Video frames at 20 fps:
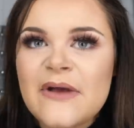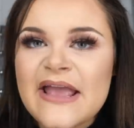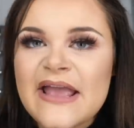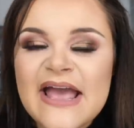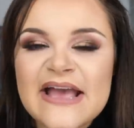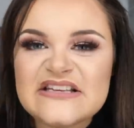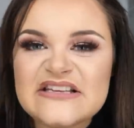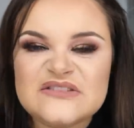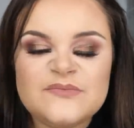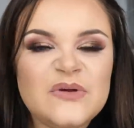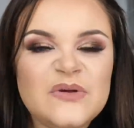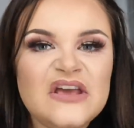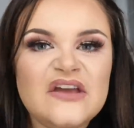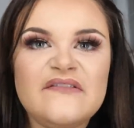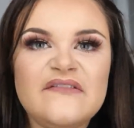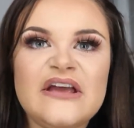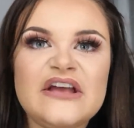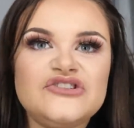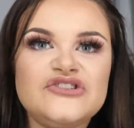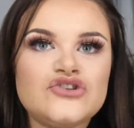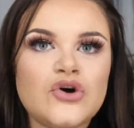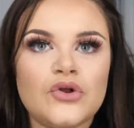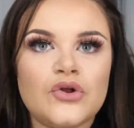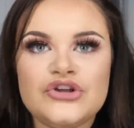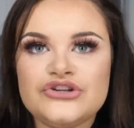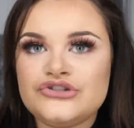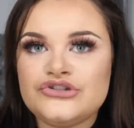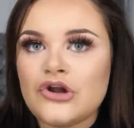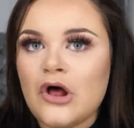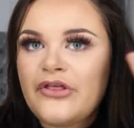my experience, or
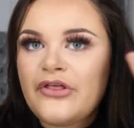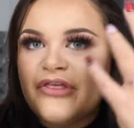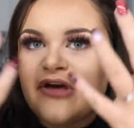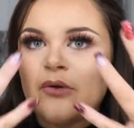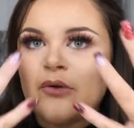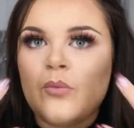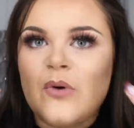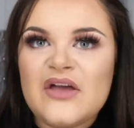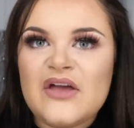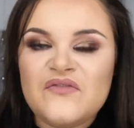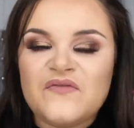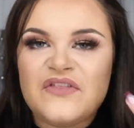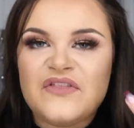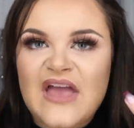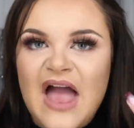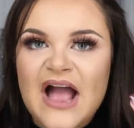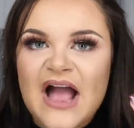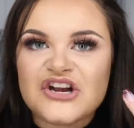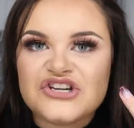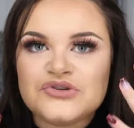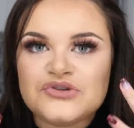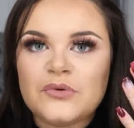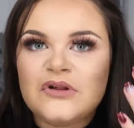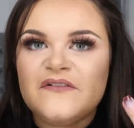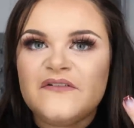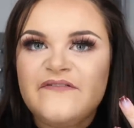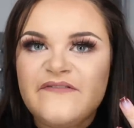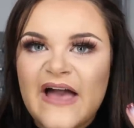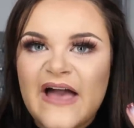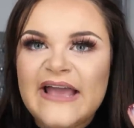there's nothing with the
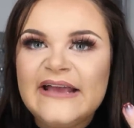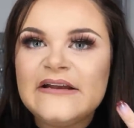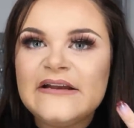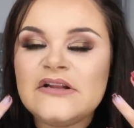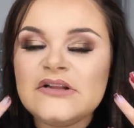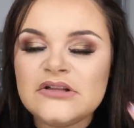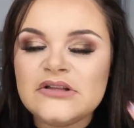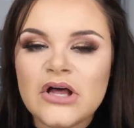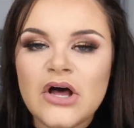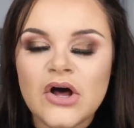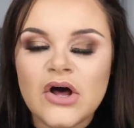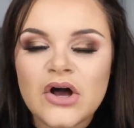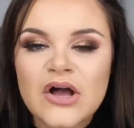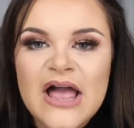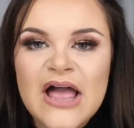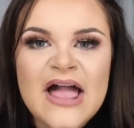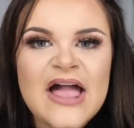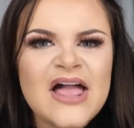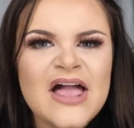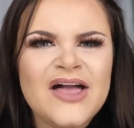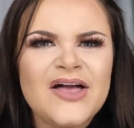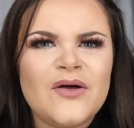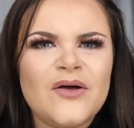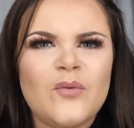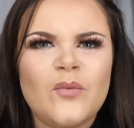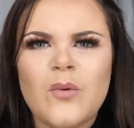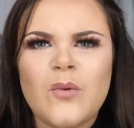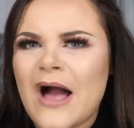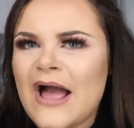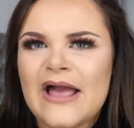actual final look
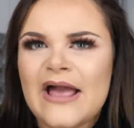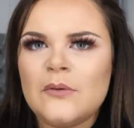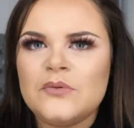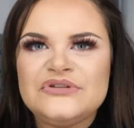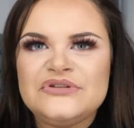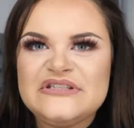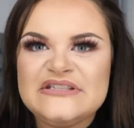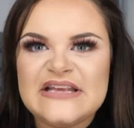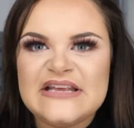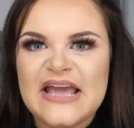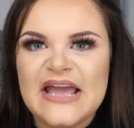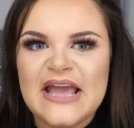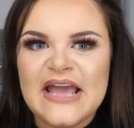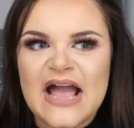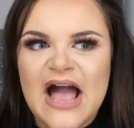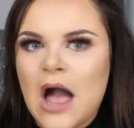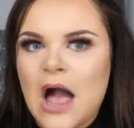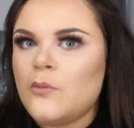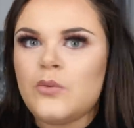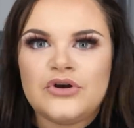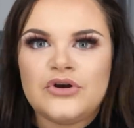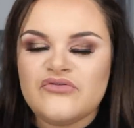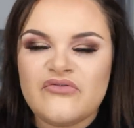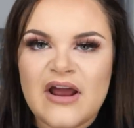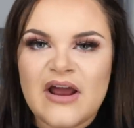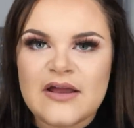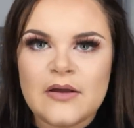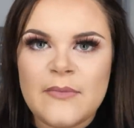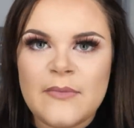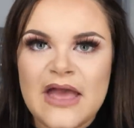why I would say I wouldn't
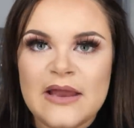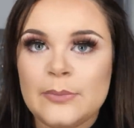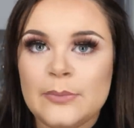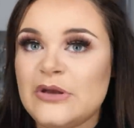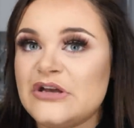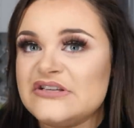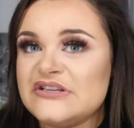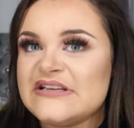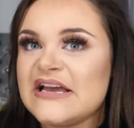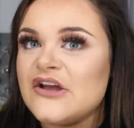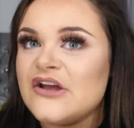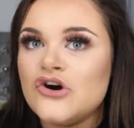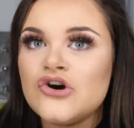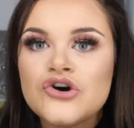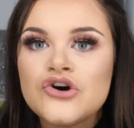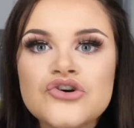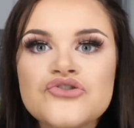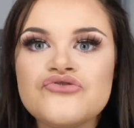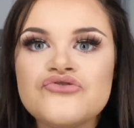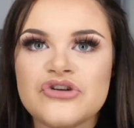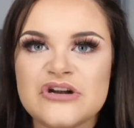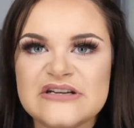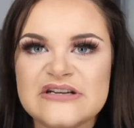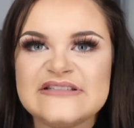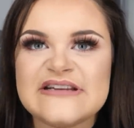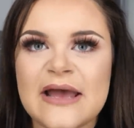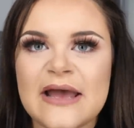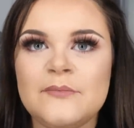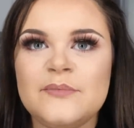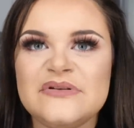recommend, because I
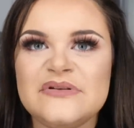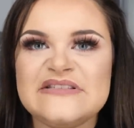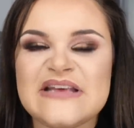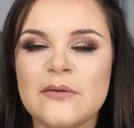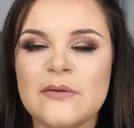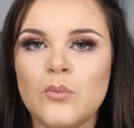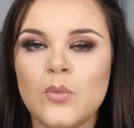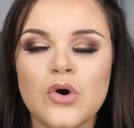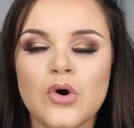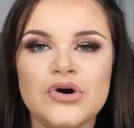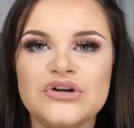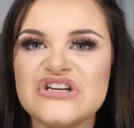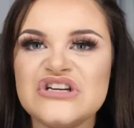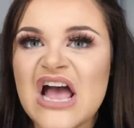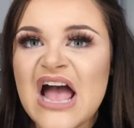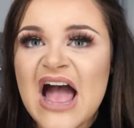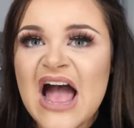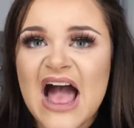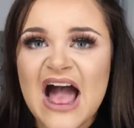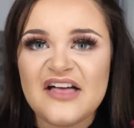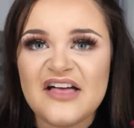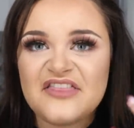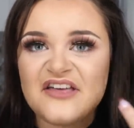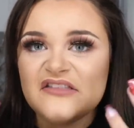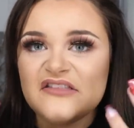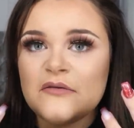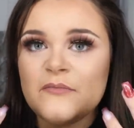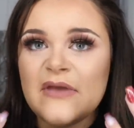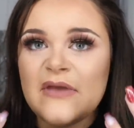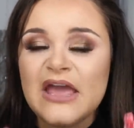110% would. I
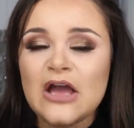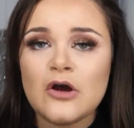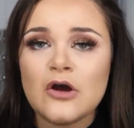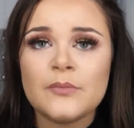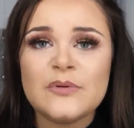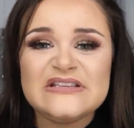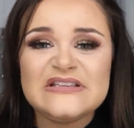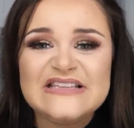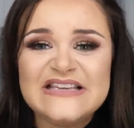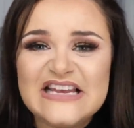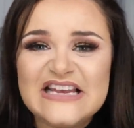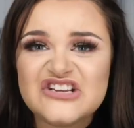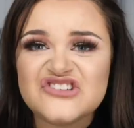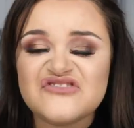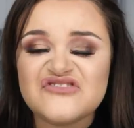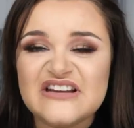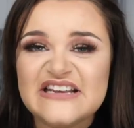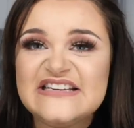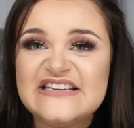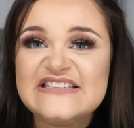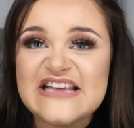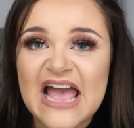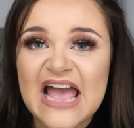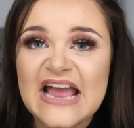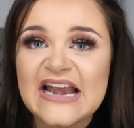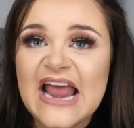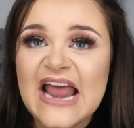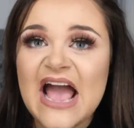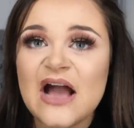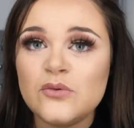think the makeup is literally
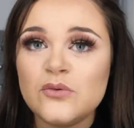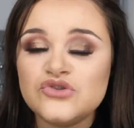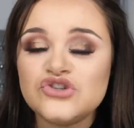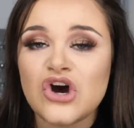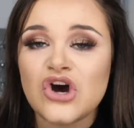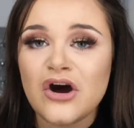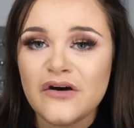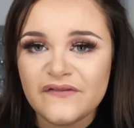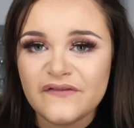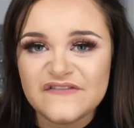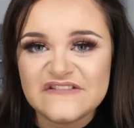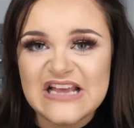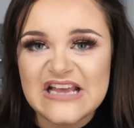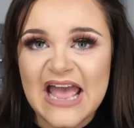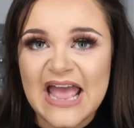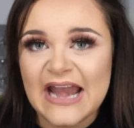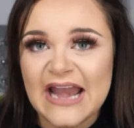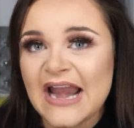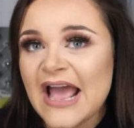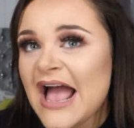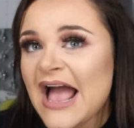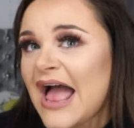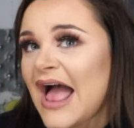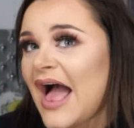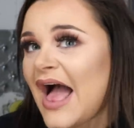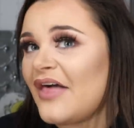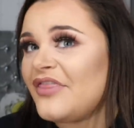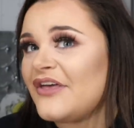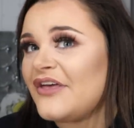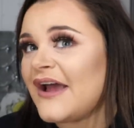10 out of 10.
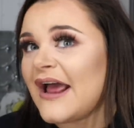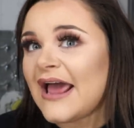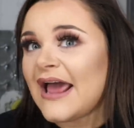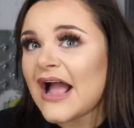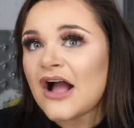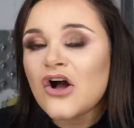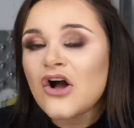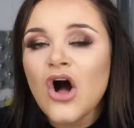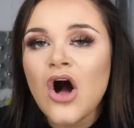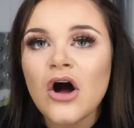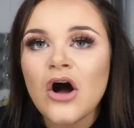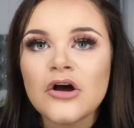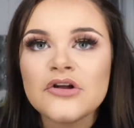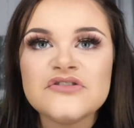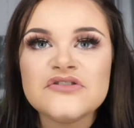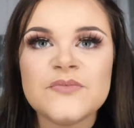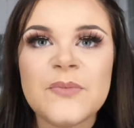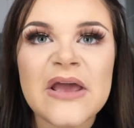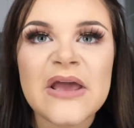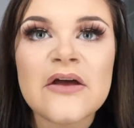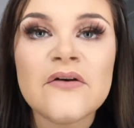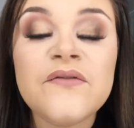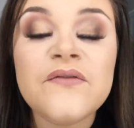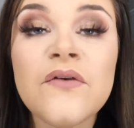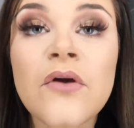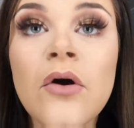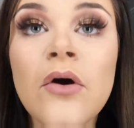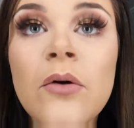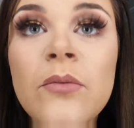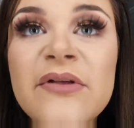I think I can't pick a
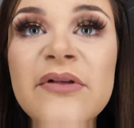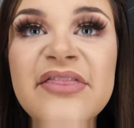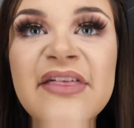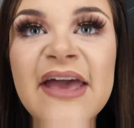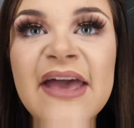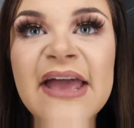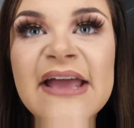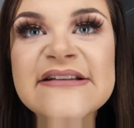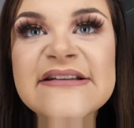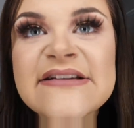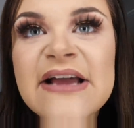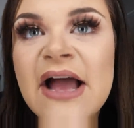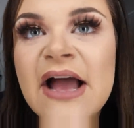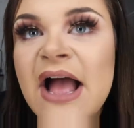flaw with it.